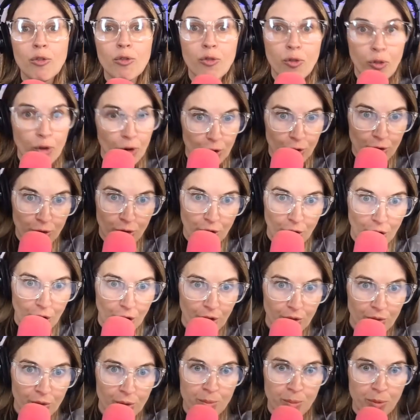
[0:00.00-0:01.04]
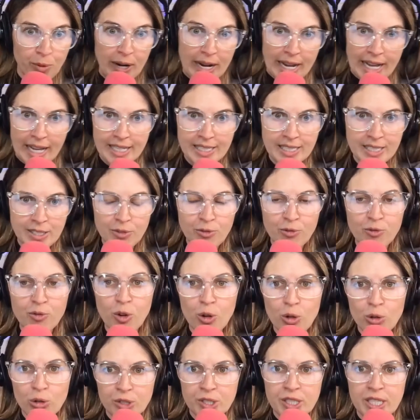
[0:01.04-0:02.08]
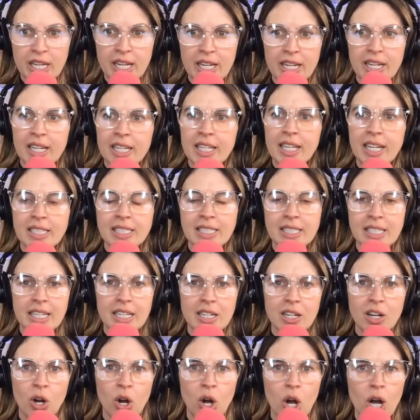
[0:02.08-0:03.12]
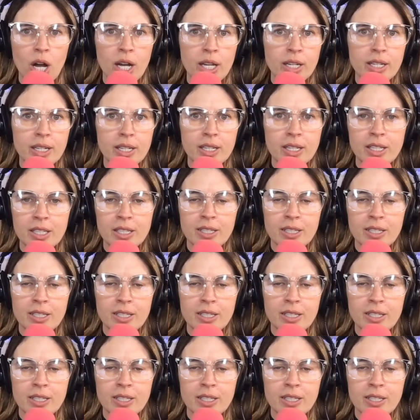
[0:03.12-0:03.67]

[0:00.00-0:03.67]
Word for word: further the brand, furthers it, gets it on,